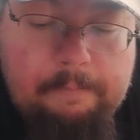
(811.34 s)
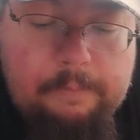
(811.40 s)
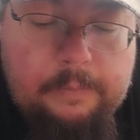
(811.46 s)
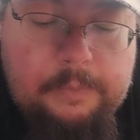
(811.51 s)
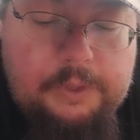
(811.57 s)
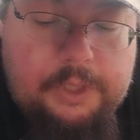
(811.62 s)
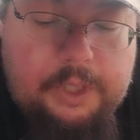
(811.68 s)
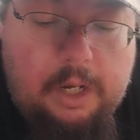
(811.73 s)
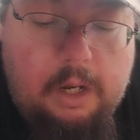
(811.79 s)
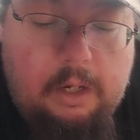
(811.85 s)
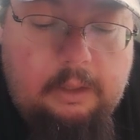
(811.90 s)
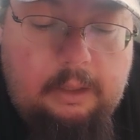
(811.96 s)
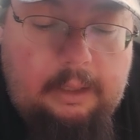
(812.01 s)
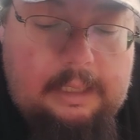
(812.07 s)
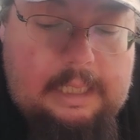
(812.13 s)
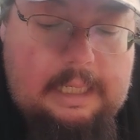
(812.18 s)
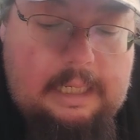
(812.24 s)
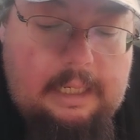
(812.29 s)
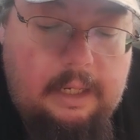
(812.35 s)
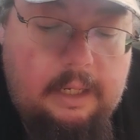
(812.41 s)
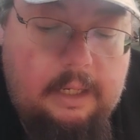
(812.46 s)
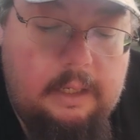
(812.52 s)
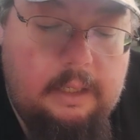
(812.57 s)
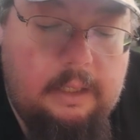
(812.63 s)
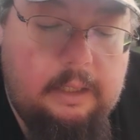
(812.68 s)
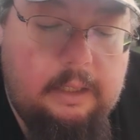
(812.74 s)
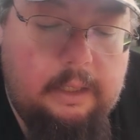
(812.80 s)
Chong Li
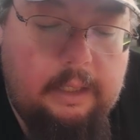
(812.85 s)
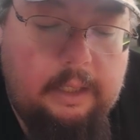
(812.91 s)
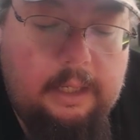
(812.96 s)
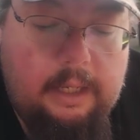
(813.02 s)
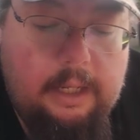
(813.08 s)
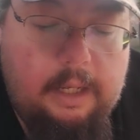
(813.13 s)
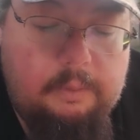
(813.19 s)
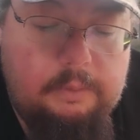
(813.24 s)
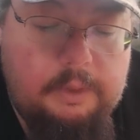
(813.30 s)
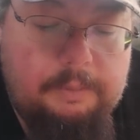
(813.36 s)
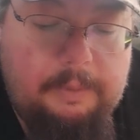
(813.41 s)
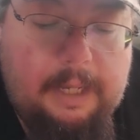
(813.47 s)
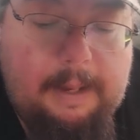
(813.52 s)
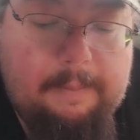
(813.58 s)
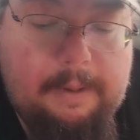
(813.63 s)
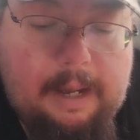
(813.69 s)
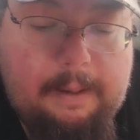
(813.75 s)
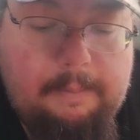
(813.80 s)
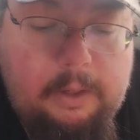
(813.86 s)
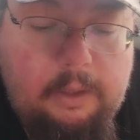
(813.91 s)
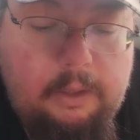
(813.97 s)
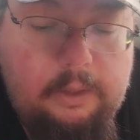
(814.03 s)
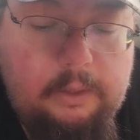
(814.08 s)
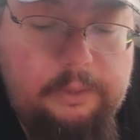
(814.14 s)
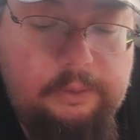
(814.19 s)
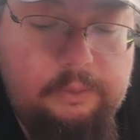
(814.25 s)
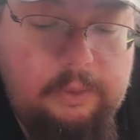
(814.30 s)
was played by
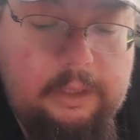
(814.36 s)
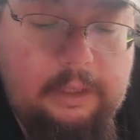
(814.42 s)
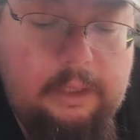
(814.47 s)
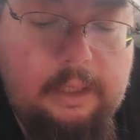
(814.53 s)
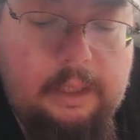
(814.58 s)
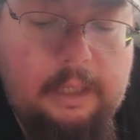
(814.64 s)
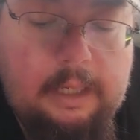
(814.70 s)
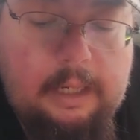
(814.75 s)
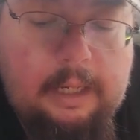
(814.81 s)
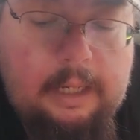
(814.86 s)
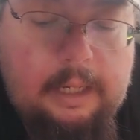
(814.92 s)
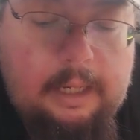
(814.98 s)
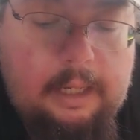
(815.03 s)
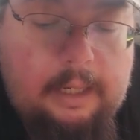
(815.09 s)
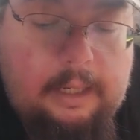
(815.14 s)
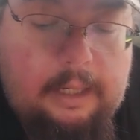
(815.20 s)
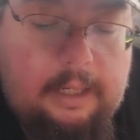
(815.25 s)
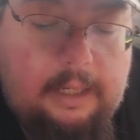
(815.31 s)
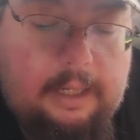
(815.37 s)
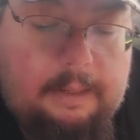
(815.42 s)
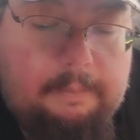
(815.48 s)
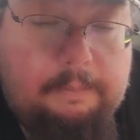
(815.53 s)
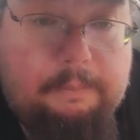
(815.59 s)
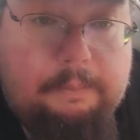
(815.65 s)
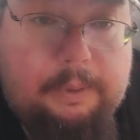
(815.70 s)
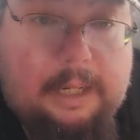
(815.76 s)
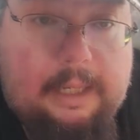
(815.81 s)
Bolo Yeung.
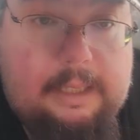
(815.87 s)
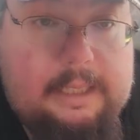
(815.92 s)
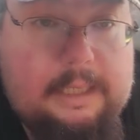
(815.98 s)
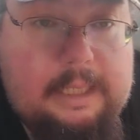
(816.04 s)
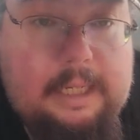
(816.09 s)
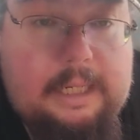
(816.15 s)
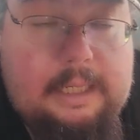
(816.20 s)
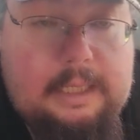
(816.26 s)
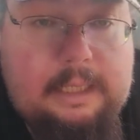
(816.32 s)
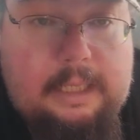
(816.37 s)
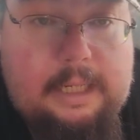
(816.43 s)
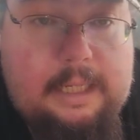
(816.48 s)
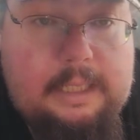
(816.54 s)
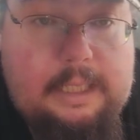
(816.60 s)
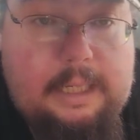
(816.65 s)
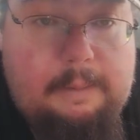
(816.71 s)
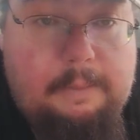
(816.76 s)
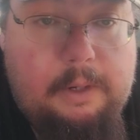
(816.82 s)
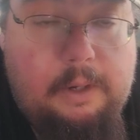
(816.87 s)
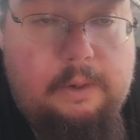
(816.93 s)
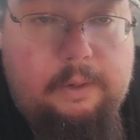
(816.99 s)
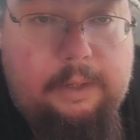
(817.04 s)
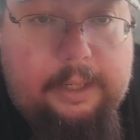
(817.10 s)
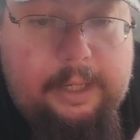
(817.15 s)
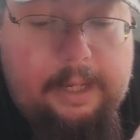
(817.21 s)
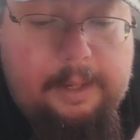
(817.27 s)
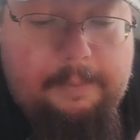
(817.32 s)
I'm probably saying his last name
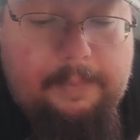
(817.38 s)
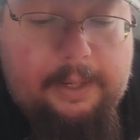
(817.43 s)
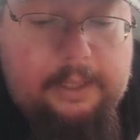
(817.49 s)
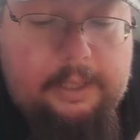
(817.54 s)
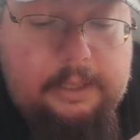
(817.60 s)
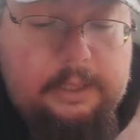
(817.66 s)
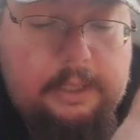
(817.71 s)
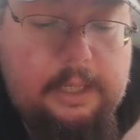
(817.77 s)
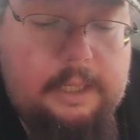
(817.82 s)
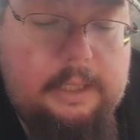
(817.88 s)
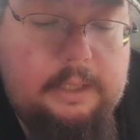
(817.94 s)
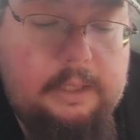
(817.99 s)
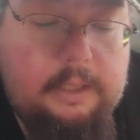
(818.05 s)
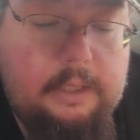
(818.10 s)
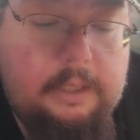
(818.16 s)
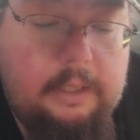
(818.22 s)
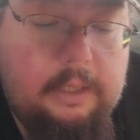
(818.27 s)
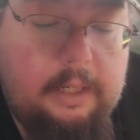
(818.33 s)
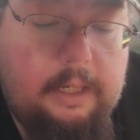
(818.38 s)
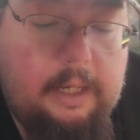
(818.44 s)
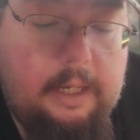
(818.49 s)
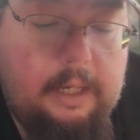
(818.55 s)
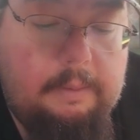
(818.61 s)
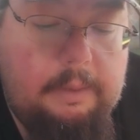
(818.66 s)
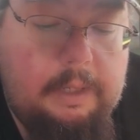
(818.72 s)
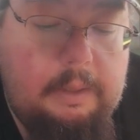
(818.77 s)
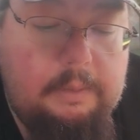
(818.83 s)
wrong and I apologize.
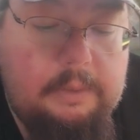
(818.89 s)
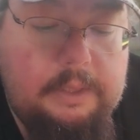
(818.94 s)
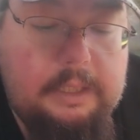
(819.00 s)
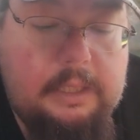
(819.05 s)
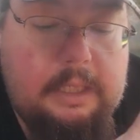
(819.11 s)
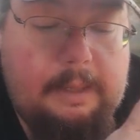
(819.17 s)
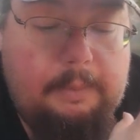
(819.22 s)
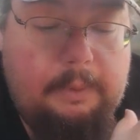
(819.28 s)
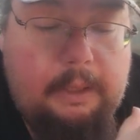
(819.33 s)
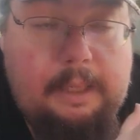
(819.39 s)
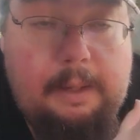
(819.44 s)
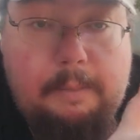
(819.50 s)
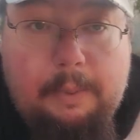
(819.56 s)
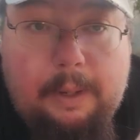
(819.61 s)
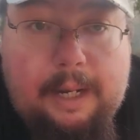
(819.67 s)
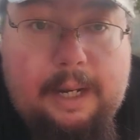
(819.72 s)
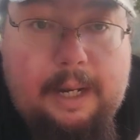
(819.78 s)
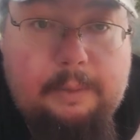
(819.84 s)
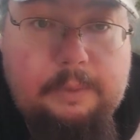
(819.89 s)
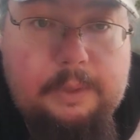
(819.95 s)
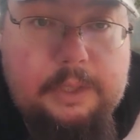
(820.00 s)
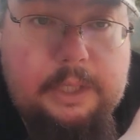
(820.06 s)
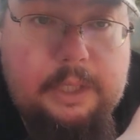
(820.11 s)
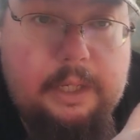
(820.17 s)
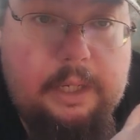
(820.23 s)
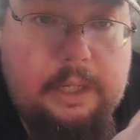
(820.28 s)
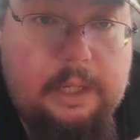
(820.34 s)
He was in Double Impact with
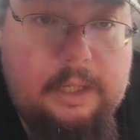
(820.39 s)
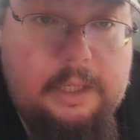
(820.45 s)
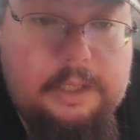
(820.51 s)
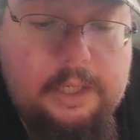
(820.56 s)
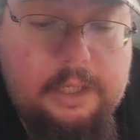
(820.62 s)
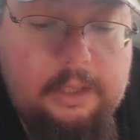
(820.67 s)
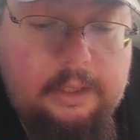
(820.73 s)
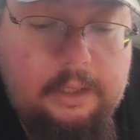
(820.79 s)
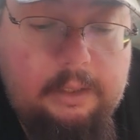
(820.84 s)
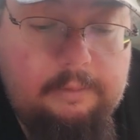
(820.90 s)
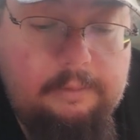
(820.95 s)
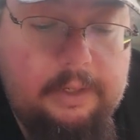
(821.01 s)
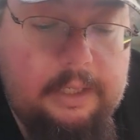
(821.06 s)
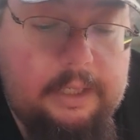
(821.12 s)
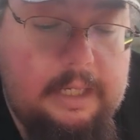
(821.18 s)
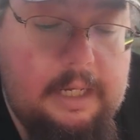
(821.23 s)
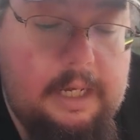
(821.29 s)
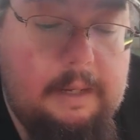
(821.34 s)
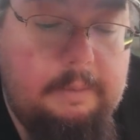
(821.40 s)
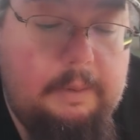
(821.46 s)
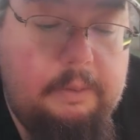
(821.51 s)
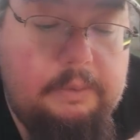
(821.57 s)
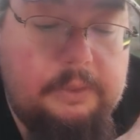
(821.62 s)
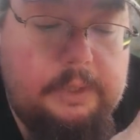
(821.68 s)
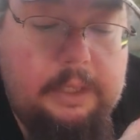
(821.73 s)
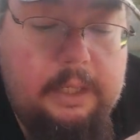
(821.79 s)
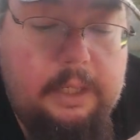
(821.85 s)
Jean-Claude Van Damme. He
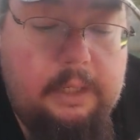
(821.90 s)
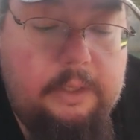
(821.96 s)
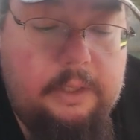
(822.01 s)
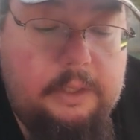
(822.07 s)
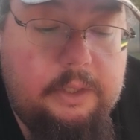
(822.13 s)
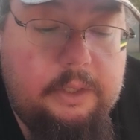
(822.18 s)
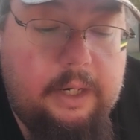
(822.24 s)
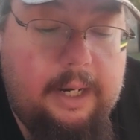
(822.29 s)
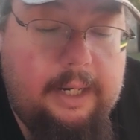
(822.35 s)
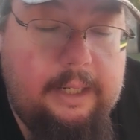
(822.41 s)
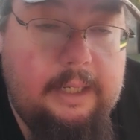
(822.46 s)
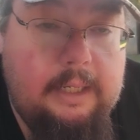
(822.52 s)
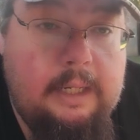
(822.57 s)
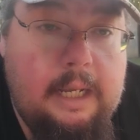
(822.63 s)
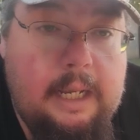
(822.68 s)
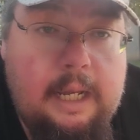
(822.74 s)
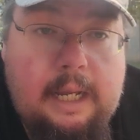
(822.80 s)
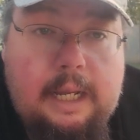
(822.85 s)
was in Enter the Dragon.